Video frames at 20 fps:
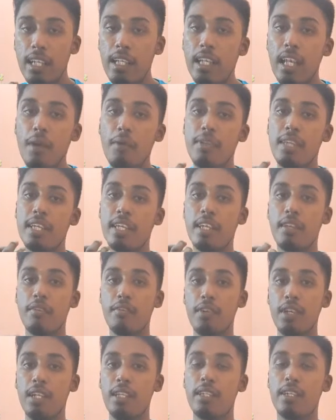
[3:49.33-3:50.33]
now they can
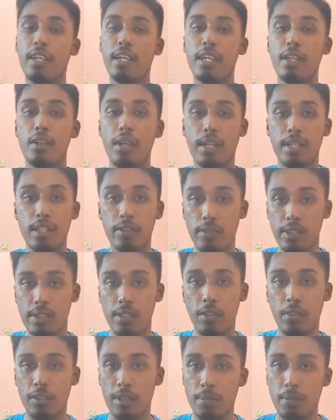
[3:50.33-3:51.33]
feel the radioactivity
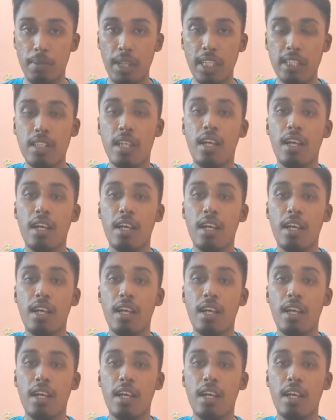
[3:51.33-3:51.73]
of that place.